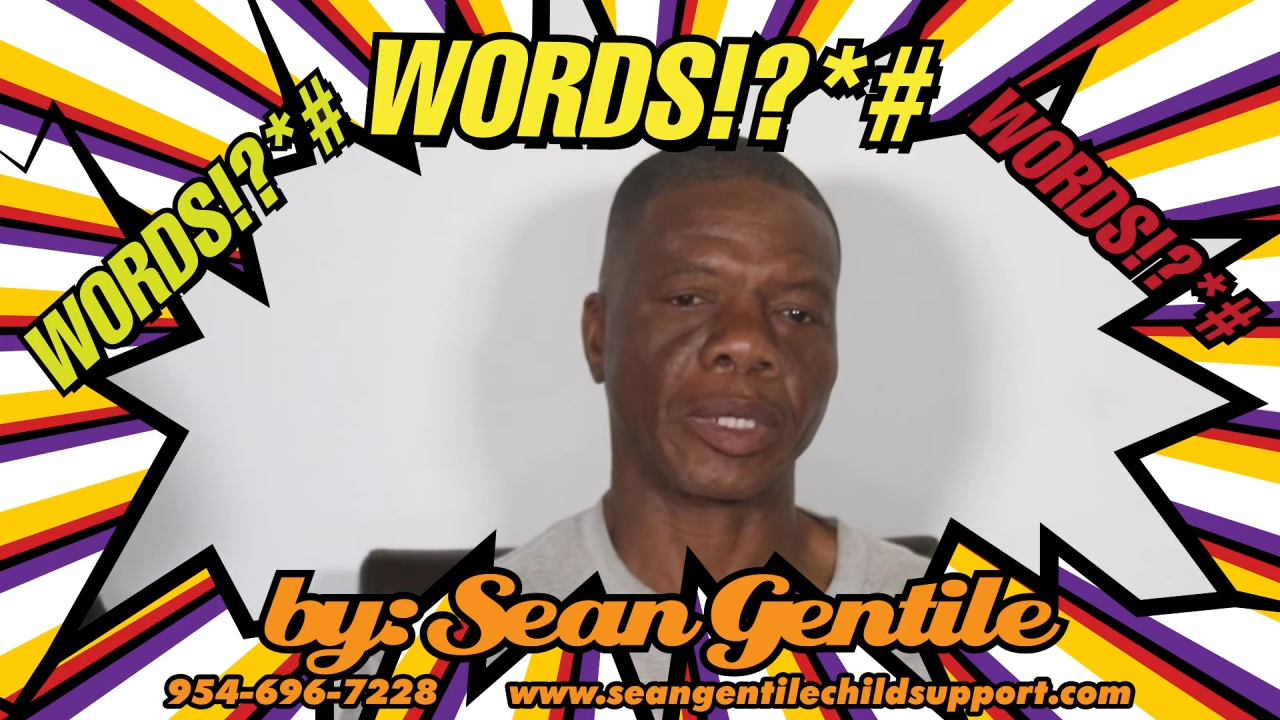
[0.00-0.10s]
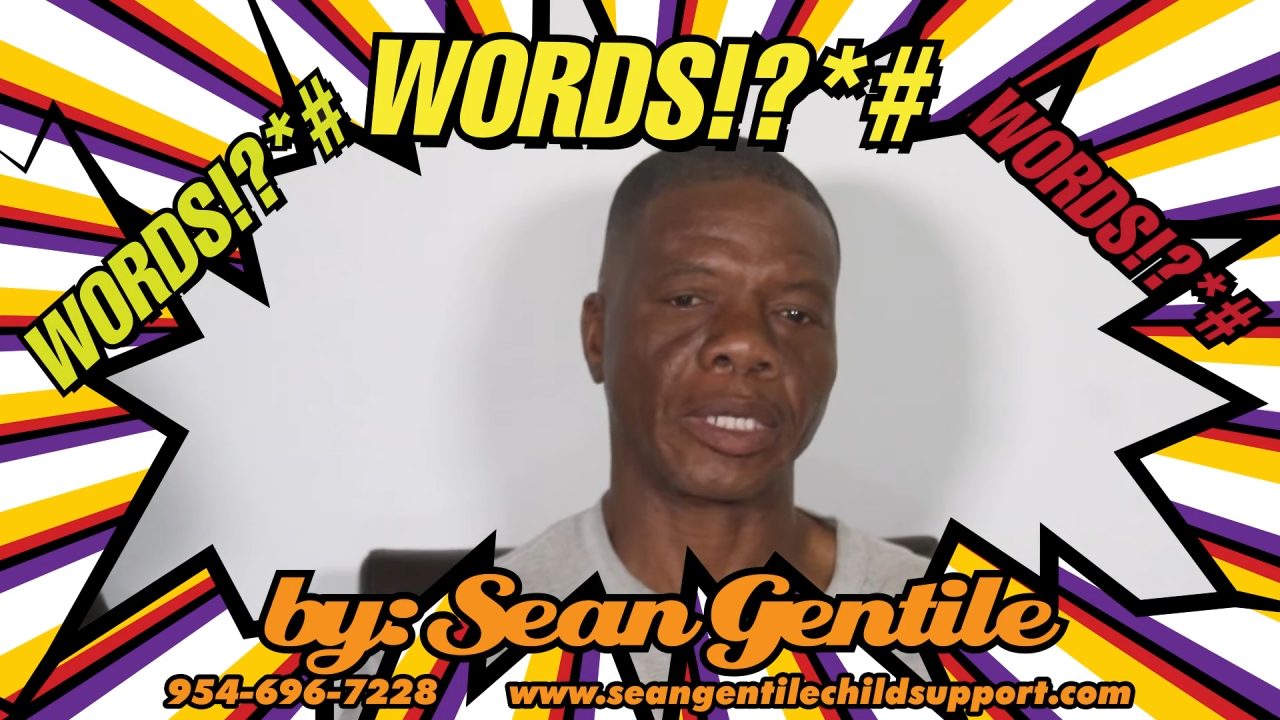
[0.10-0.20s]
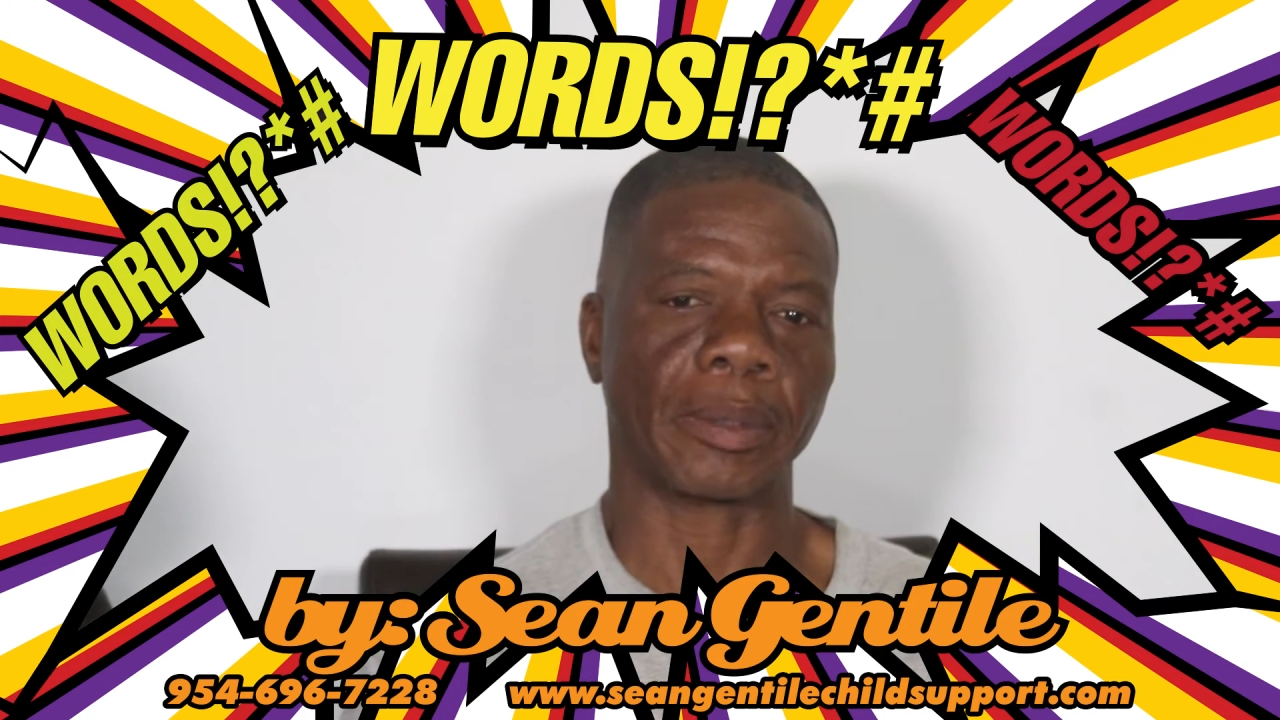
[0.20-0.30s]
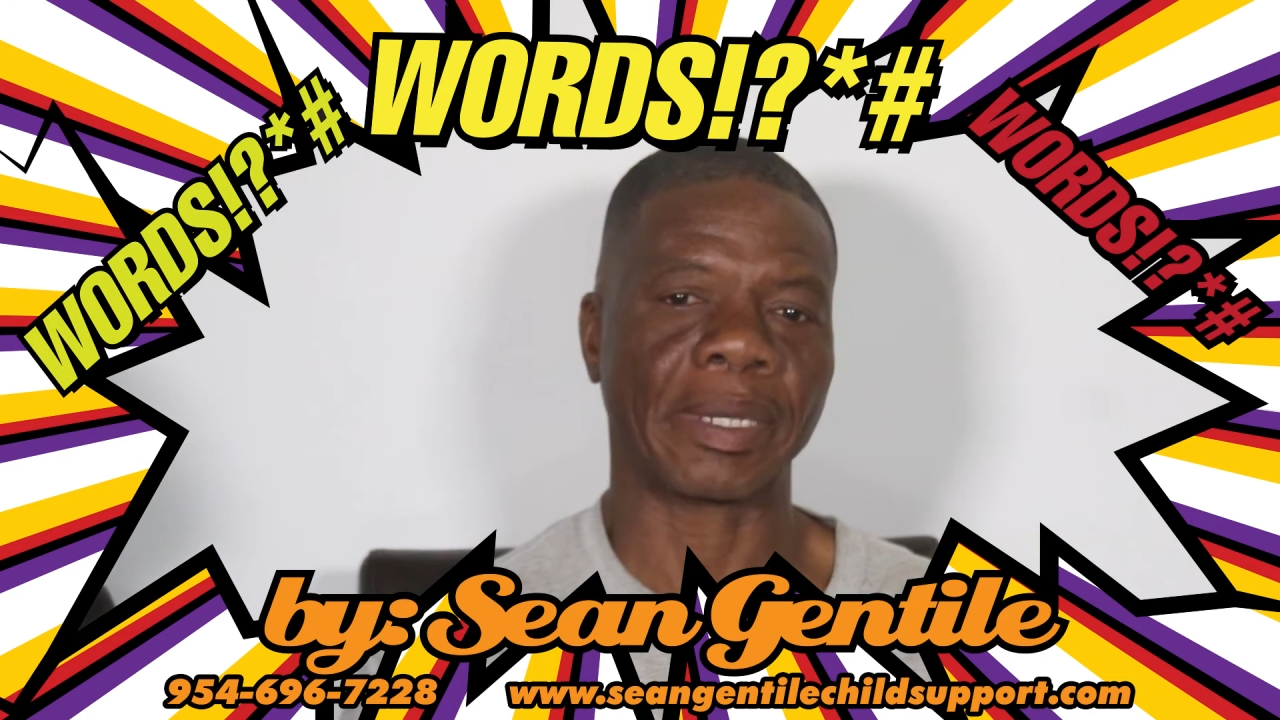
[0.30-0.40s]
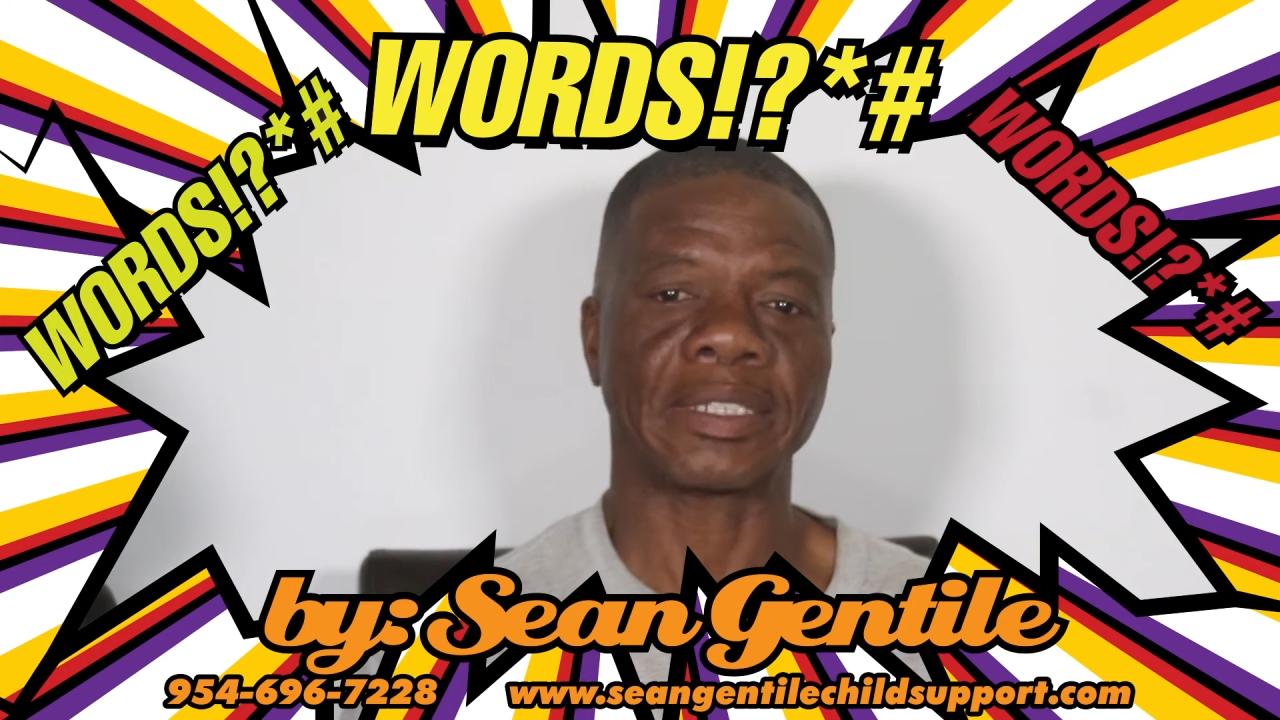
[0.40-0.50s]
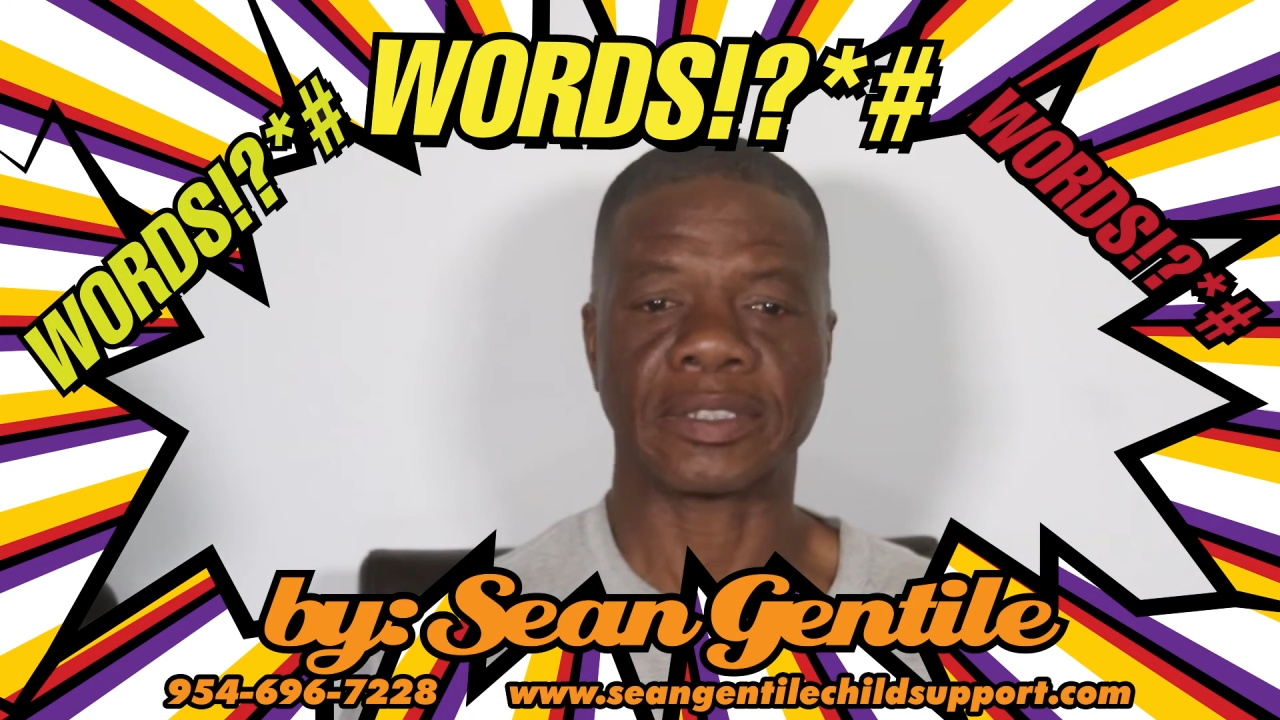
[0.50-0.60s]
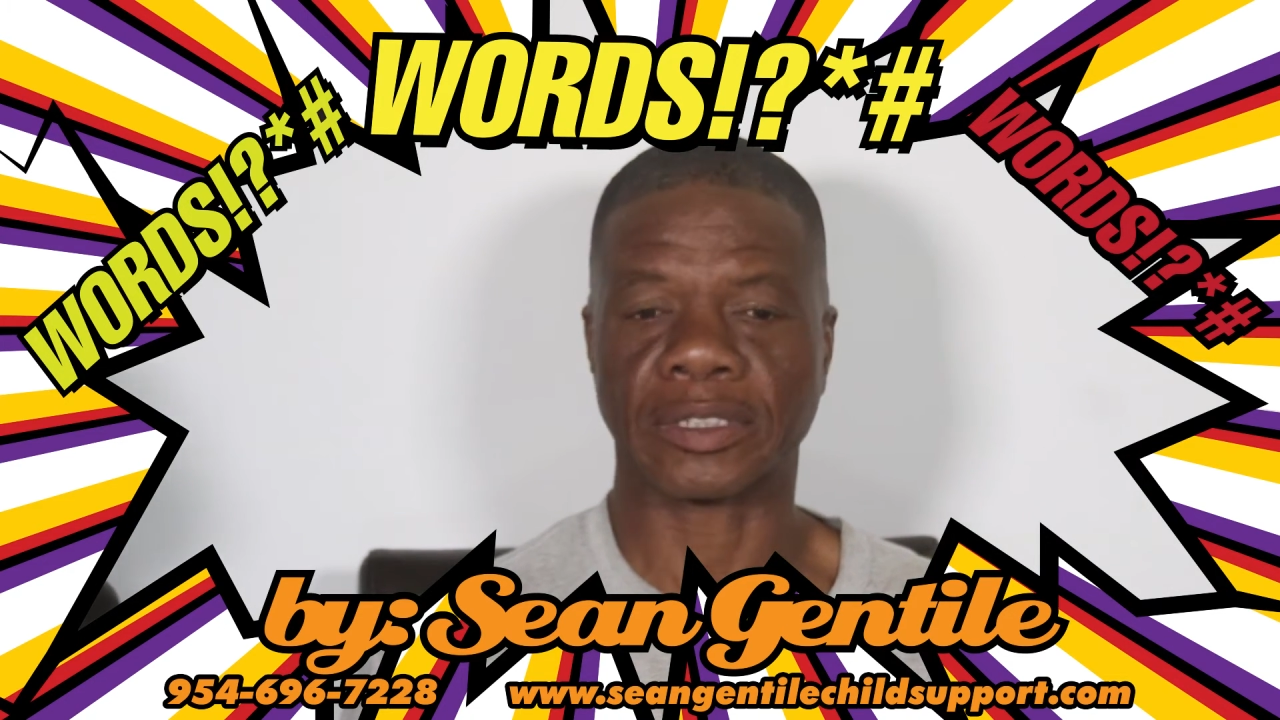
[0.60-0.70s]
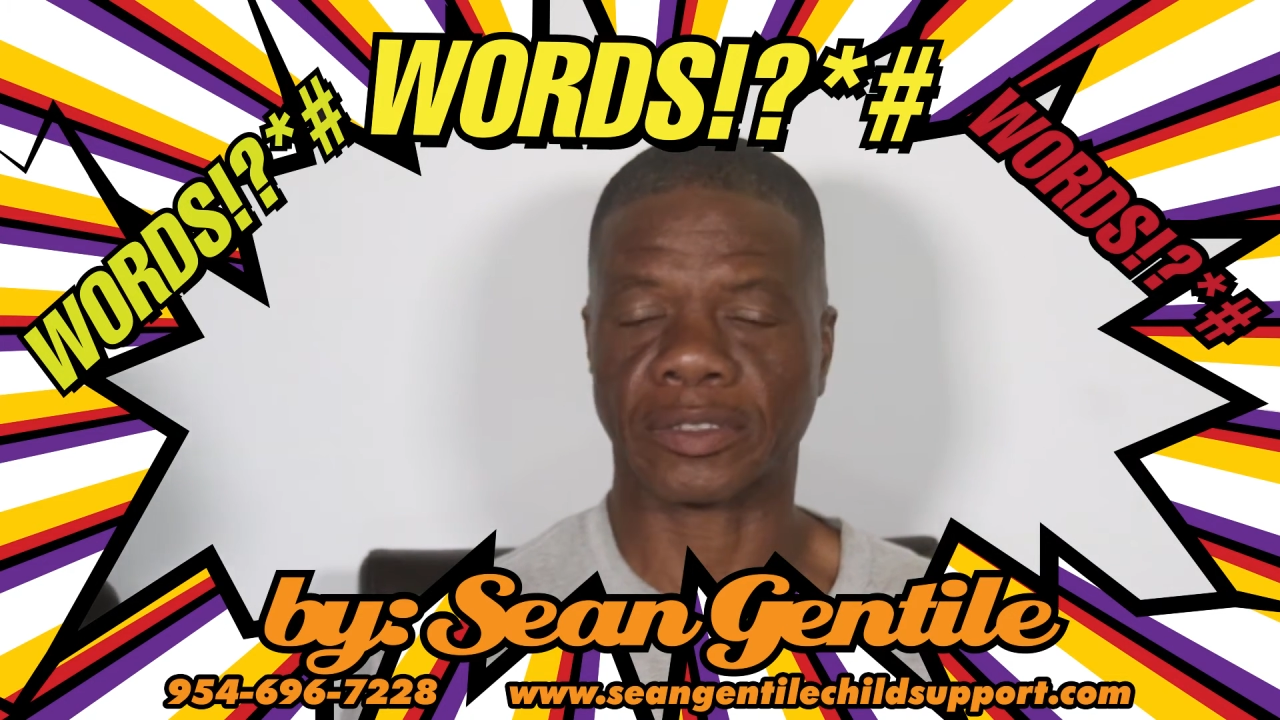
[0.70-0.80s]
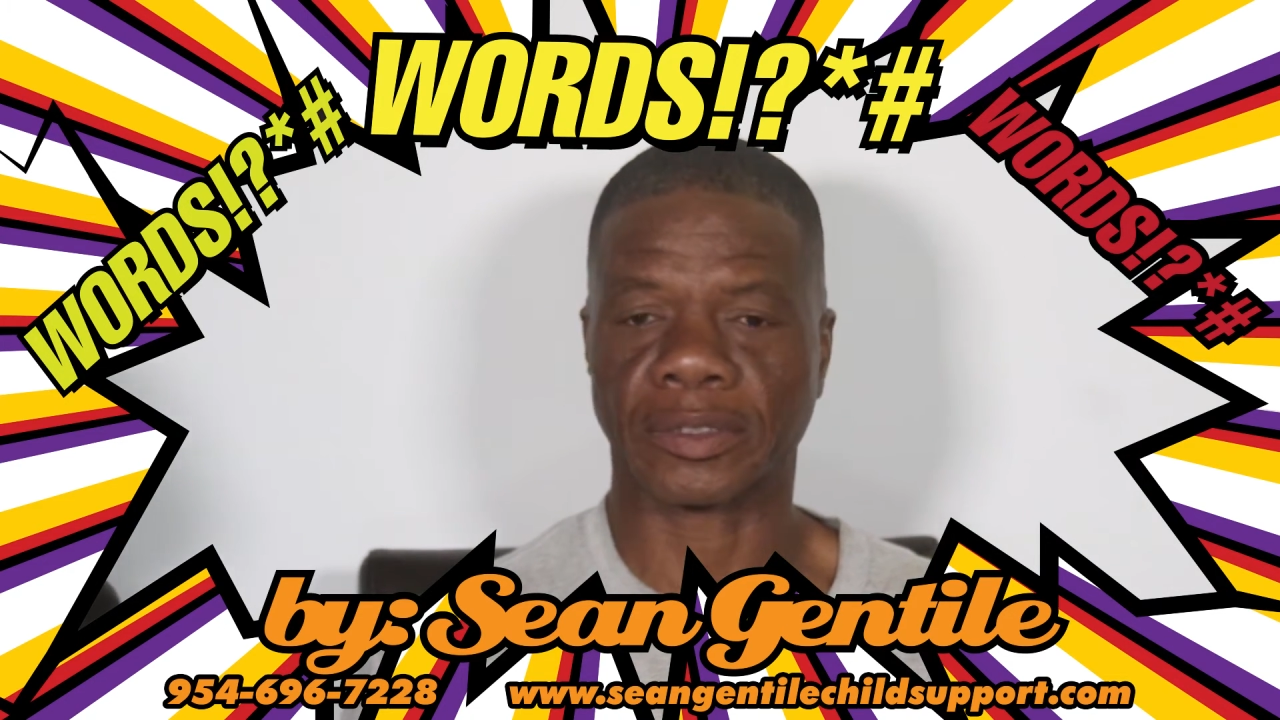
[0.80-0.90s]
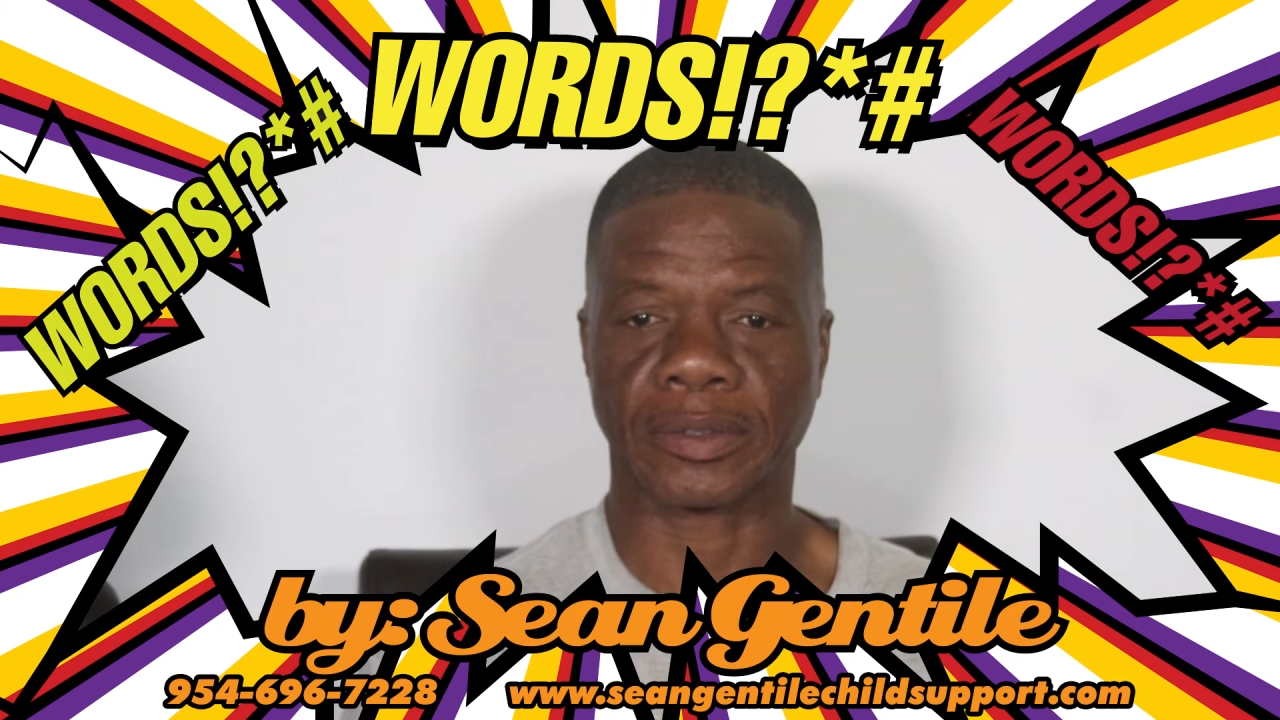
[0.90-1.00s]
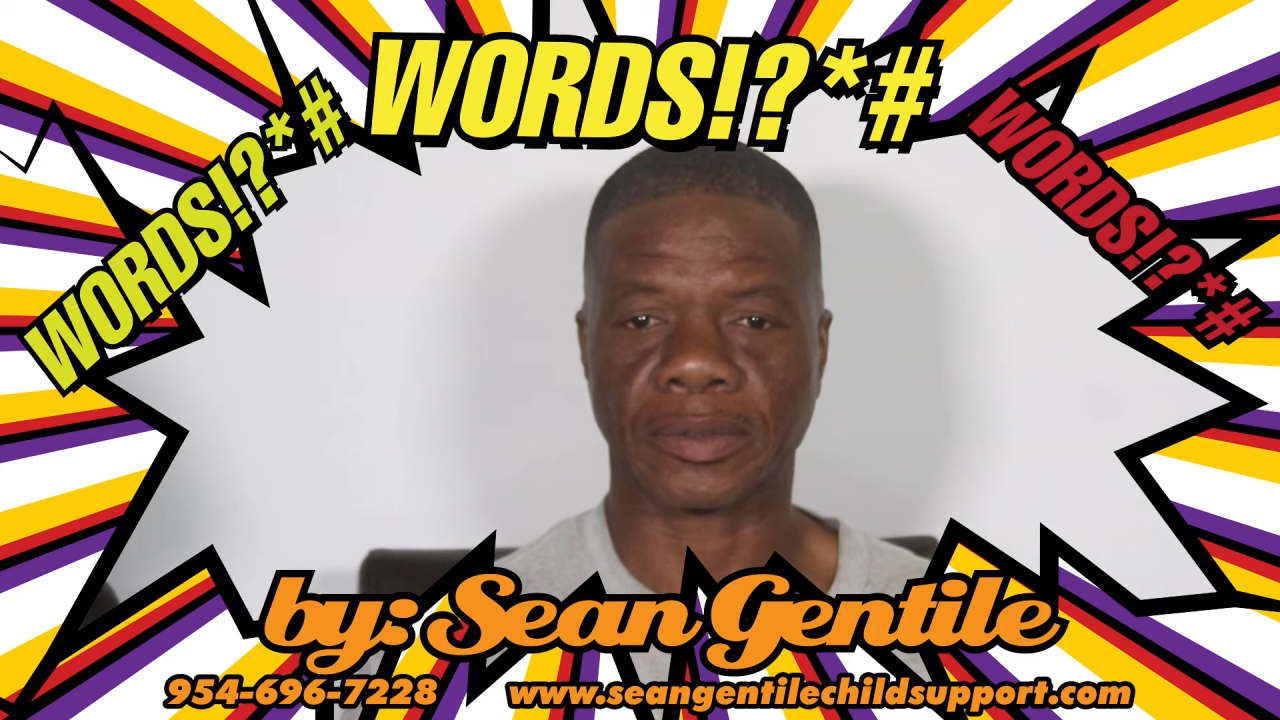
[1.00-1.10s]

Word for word: way the basics.